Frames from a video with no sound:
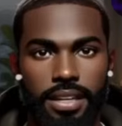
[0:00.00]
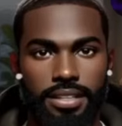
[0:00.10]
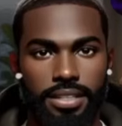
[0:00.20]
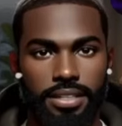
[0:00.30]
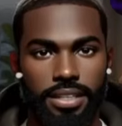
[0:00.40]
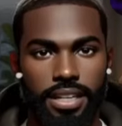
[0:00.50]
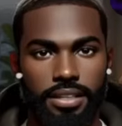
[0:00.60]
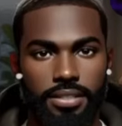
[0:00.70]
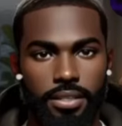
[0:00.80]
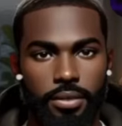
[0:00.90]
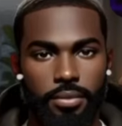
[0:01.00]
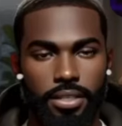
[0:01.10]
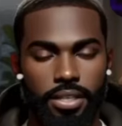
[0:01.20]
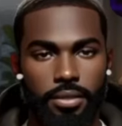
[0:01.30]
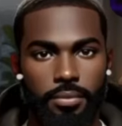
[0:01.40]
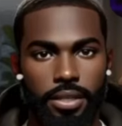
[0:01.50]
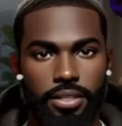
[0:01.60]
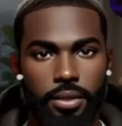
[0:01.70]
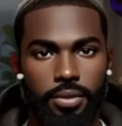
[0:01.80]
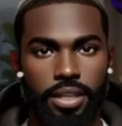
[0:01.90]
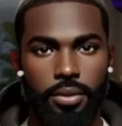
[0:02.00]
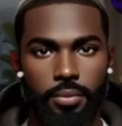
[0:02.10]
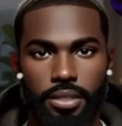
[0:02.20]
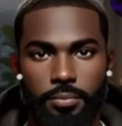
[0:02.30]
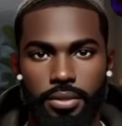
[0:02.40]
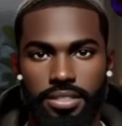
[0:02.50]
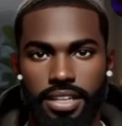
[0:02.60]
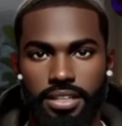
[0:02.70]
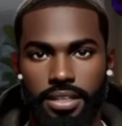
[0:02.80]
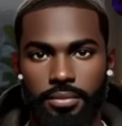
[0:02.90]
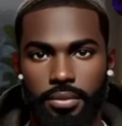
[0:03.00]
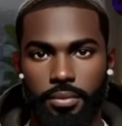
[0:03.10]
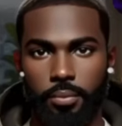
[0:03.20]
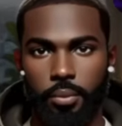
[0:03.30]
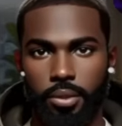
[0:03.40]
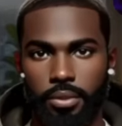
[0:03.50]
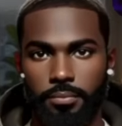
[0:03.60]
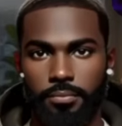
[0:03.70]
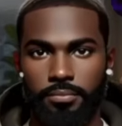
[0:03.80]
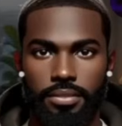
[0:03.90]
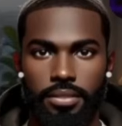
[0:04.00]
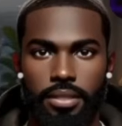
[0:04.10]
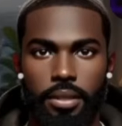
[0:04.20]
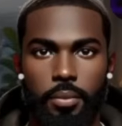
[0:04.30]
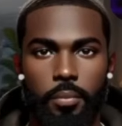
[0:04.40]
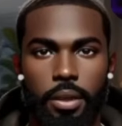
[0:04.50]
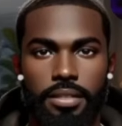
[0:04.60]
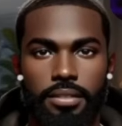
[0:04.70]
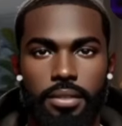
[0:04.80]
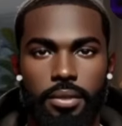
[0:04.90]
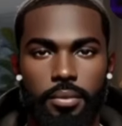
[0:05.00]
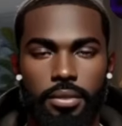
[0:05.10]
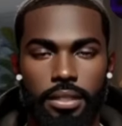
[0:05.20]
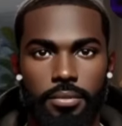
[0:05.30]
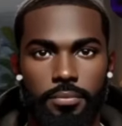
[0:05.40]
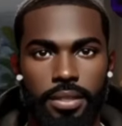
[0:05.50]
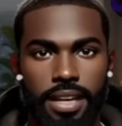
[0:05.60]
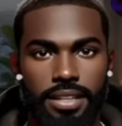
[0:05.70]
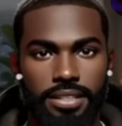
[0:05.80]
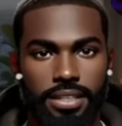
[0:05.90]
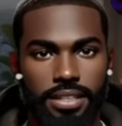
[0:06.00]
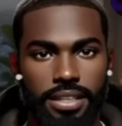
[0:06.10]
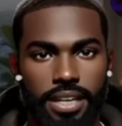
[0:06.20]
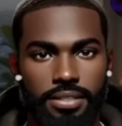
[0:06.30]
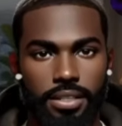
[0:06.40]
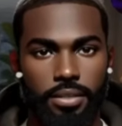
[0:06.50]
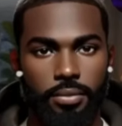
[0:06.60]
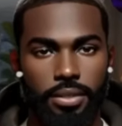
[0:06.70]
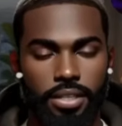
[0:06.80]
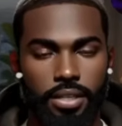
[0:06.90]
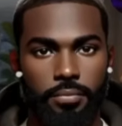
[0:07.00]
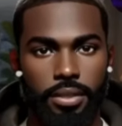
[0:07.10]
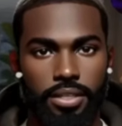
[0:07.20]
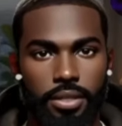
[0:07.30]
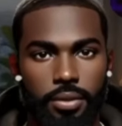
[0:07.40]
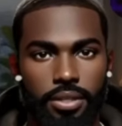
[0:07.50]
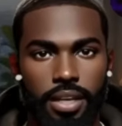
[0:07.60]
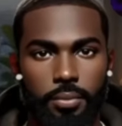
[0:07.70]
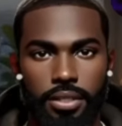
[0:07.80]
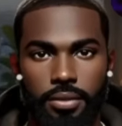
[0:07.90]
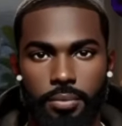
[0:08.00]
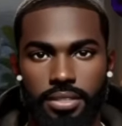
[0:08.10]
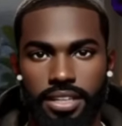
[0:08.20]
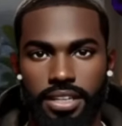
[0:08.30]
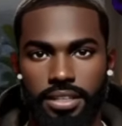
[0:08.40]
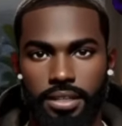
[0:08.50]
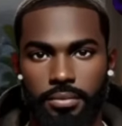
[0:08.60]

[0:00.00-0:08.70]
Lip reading: 10 times out of 10, let me just say 10 times out of 10, I'm a believer when it comes to domestic violence. I always believe that.